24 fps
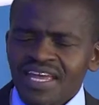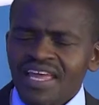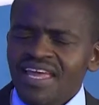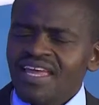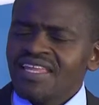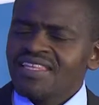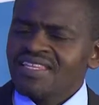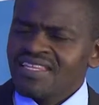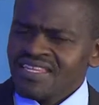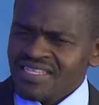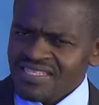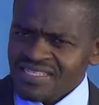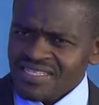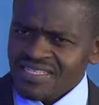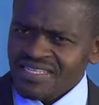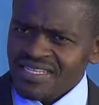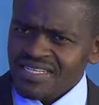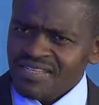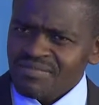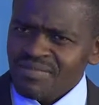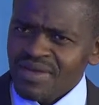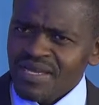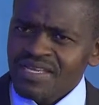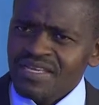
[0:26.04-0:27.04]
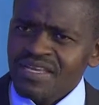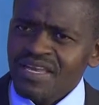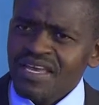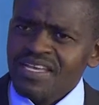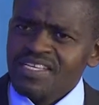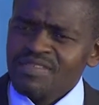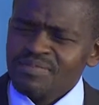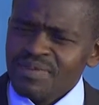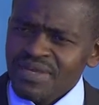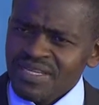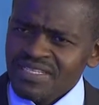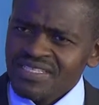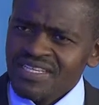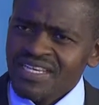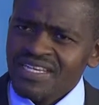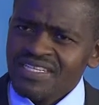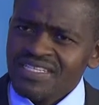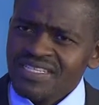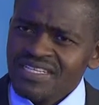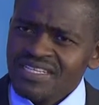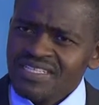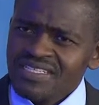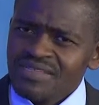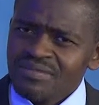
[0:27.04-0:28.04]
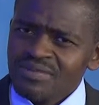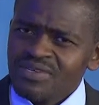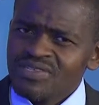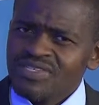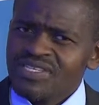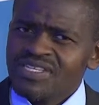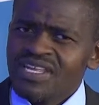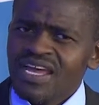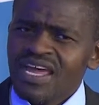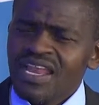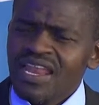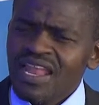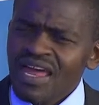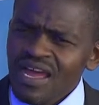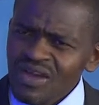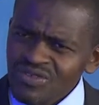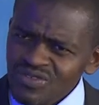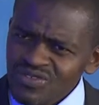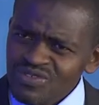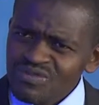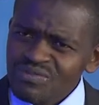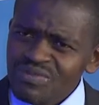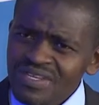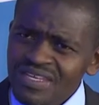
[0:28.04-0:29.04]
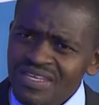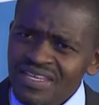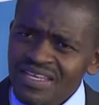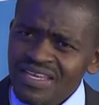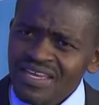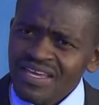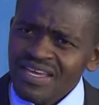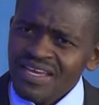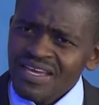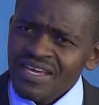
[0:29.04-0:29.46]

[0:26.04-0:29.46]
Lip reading: and exceeded my expectations because it allowed me